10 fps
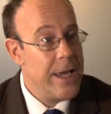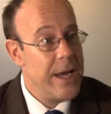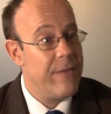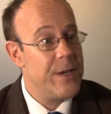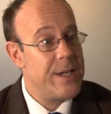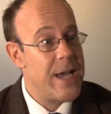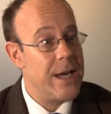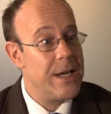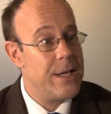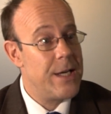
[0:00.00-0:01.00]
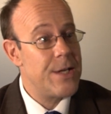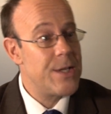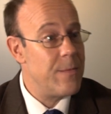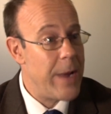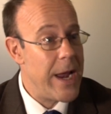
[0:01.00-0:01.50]
If the tenant
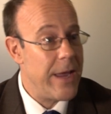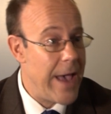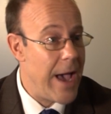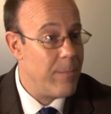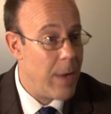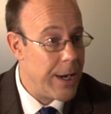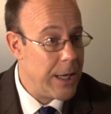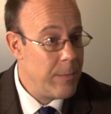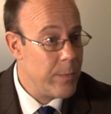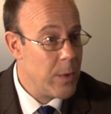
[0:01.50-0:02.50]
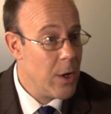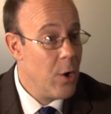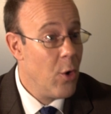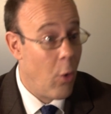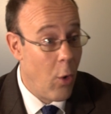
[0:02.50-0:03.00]
doesn't pay that money,
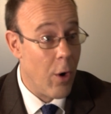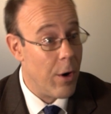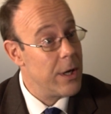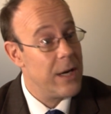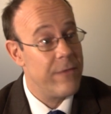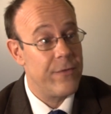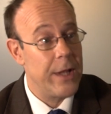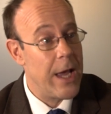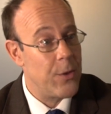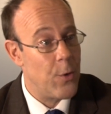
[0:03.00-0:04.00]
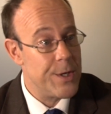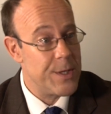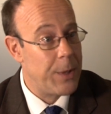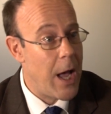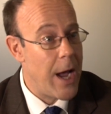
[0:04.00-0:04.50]
or if the landlord has
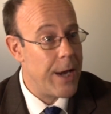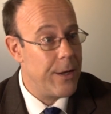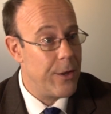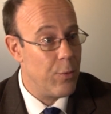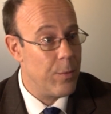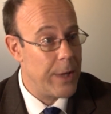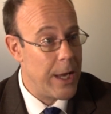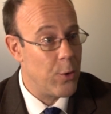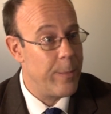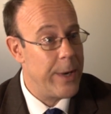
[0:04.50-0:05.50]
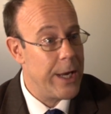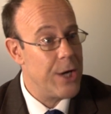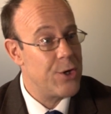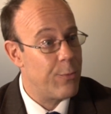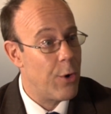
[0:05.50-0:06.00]
applied to the landlord
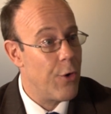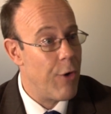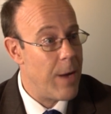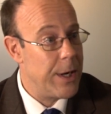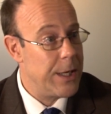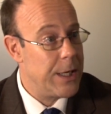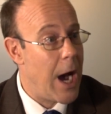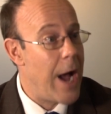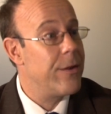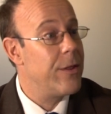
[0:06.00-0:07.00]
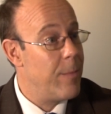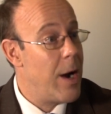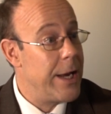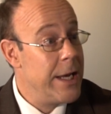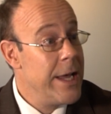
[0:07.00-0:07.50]
mitigation program and gotten the
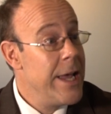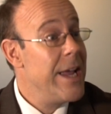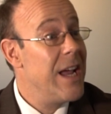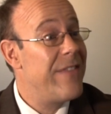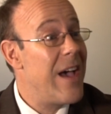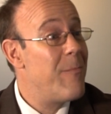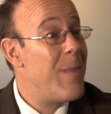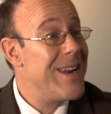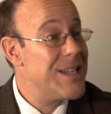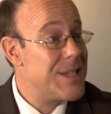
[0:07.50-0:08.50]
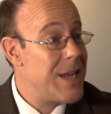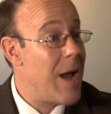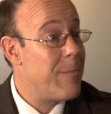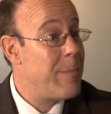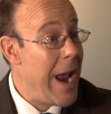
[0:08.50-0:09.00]
money, if that money is
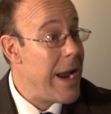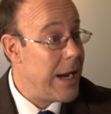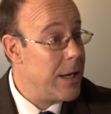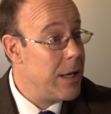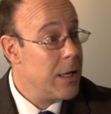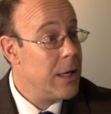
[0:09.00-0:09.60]
not paid,